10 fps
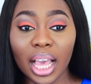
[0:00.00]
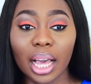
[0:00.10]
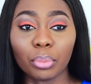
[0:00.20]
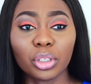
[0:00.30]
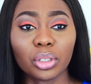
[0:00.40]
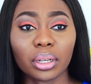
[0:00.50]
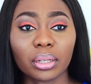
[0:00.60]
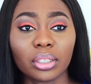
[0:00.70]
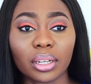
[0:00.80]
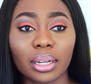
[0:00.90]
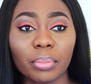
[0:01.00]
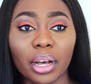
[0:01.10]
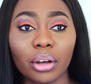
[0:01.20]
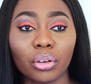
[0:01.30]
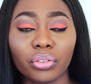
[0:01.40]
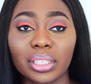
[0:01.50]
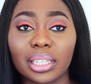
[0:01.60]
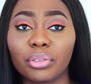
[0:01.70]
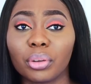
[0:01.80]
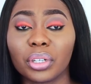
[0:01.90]
I'm going to talking about,
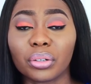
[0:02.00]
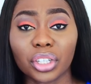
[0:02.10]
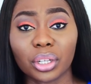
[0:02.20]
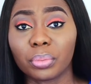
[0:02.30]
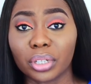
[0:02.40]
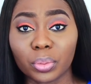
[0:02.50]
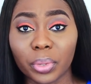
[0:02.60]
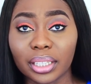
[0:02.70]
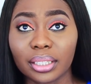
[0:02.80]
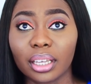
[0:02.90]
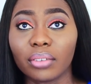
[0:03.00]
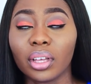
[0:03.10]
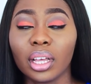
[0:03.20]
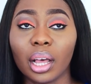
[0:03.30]
obviously, from a Christian perspective.